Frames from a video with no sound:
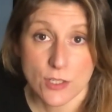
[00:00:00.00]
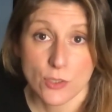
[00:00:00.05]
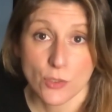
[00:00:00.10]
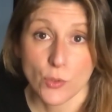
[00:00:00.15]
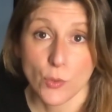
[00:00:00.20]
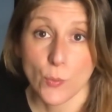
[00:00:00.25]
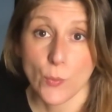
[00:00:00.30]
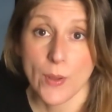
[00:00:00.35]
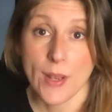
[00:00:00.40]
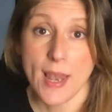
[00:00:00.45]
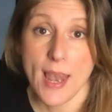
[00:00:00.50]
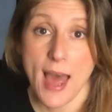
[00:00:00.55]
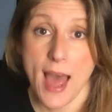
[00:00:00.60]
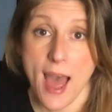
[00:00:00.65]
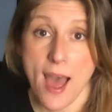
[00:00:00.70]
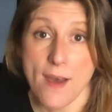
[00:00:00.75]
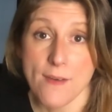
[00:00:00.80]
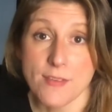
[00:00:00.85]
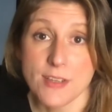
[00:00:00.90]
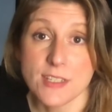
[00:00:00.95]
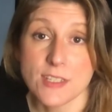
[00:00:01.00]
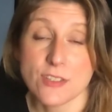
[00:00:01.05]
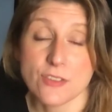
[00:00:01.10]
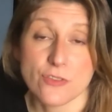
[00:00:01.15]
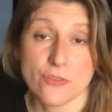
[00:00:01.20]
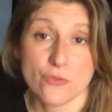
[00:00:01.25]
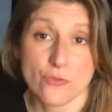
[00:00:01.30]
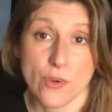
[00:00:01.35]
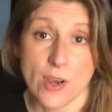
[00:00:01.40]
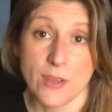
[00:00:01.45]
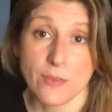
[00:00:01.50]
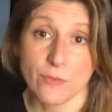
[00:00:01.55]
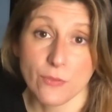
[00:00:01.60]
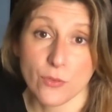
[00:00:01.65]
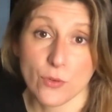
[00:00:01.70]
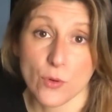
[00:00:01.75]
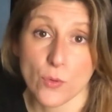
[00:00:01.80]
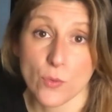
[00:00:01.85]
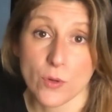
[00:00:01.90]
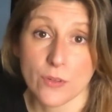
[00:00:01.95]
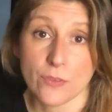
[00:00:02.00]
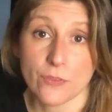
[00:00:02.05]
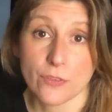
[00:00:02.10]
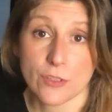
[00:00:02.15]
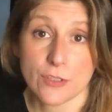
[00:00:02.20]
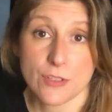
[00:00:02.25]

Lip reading: you will have it straightforward for